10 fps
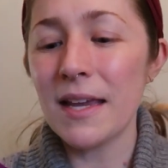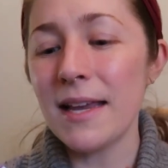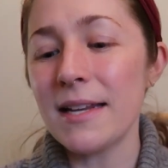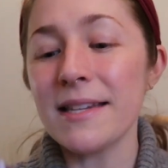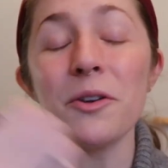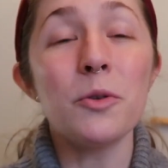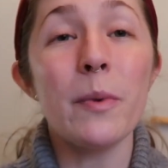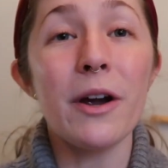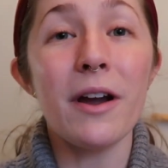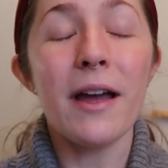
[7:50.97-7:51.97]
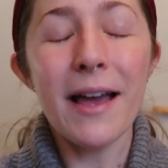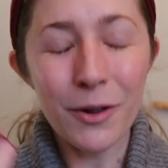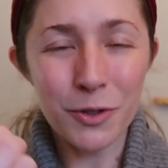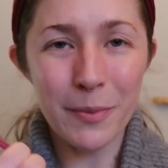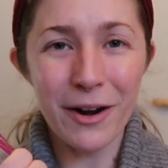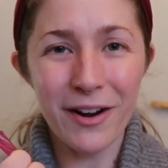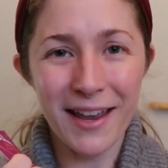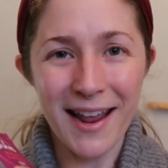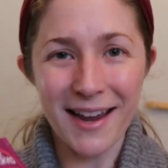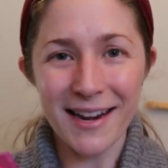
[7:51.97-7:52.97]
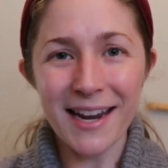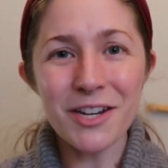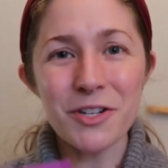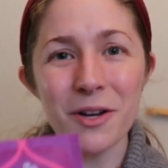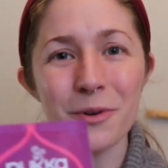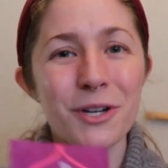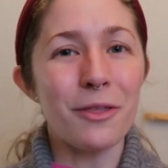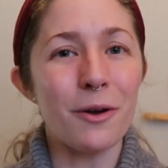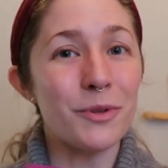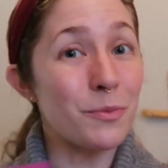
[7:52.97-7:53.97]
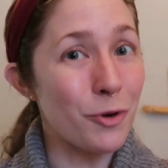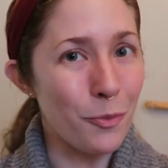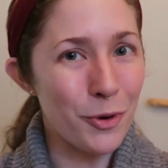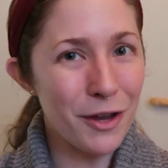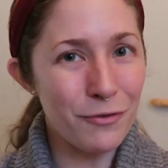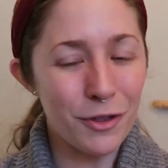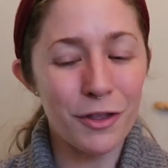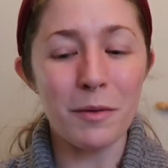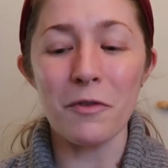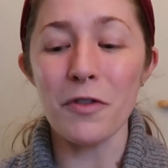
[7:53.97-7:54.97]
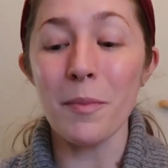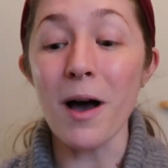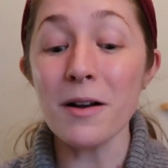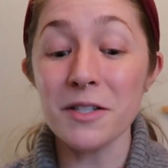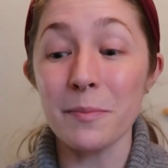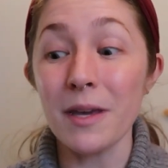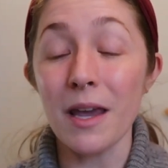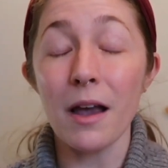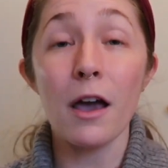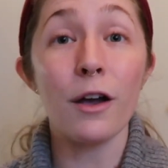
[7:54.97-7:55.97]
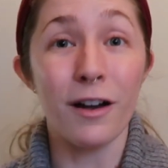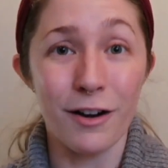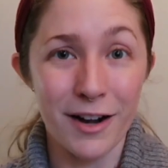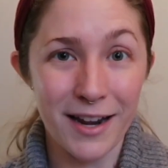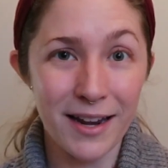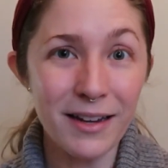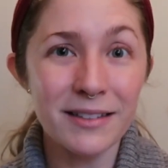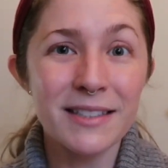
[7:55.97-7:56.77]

It is elderberry and echinacea, which I thought was appropriate for the theme of the box being gardening.